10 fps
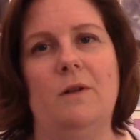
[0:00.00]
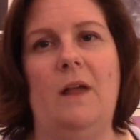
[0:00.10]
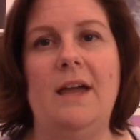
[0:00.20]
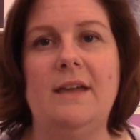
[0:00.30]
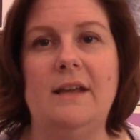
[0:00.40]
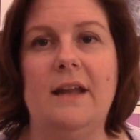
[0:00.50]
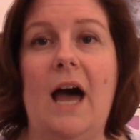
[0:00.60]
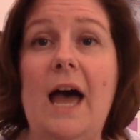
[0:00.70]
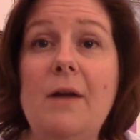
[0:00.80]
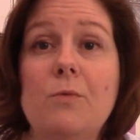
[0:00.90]
liking.
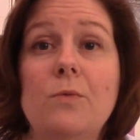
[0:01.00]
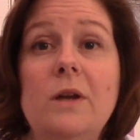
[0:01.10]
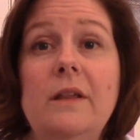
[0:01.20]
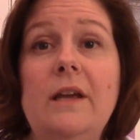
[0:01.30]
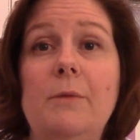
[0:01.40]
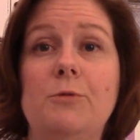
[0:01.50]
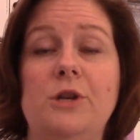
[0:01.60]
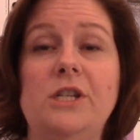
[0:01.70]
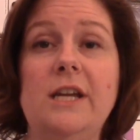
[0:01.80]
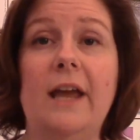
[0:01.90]
I really
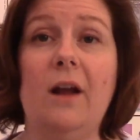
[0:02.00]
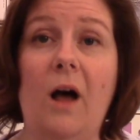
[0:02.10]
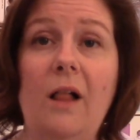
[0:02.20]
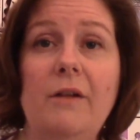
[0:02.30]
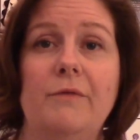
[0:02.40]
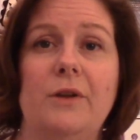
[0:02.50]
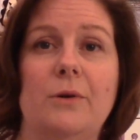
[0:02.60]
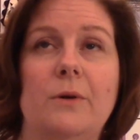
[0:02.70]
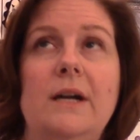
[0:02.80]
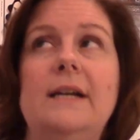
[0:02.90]
appreciate all of
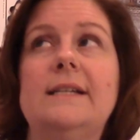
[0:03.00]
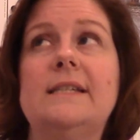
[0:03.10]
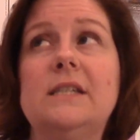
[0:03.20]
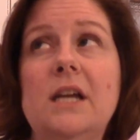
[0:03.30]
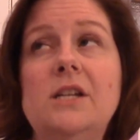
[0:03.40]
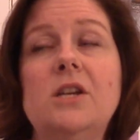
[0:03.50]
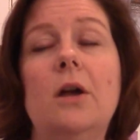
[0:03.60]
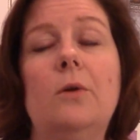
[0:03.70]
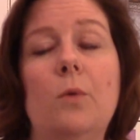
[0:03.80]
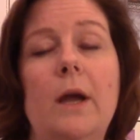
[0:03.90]
you. Such
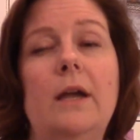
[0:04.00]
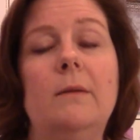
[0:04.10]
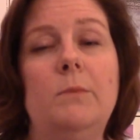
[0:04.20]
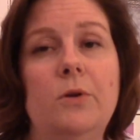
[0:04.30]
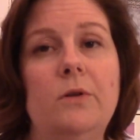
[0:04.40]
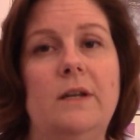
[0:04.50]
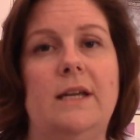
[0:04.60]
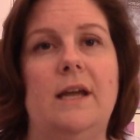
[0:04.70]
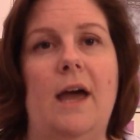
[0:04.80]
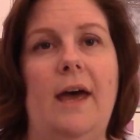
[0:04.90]
a great
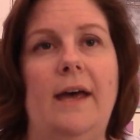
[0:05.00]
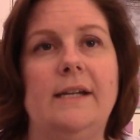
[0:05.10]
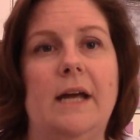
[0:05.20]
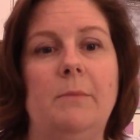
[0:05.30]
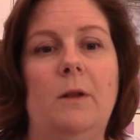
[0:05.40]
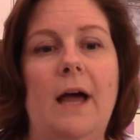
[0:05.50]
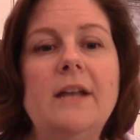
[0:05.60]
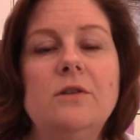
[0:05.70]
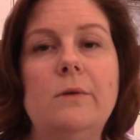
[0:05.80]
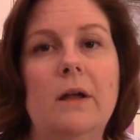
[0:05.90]
community, and I'm glad
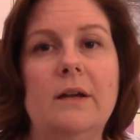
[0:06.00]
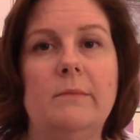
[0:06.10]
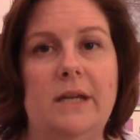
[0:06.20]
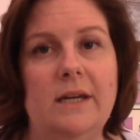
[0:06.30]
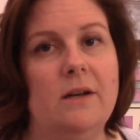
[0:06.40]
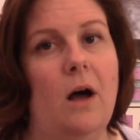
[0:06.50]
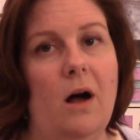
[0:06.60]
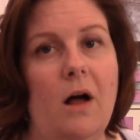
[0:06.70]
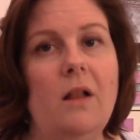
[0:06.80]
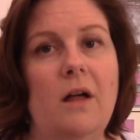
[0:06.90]
to welcome in
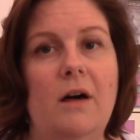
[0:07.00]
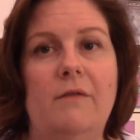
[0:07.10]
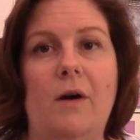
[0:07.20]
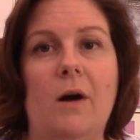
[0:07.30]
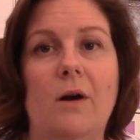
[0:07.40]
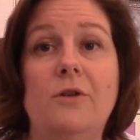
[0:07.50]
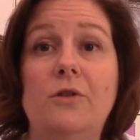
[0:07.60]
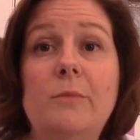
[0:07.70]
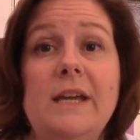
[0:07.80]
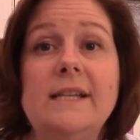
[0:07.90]
all of our
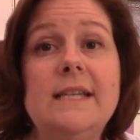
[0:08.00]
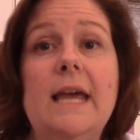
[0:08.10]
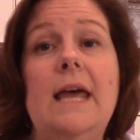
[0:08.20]
newbies,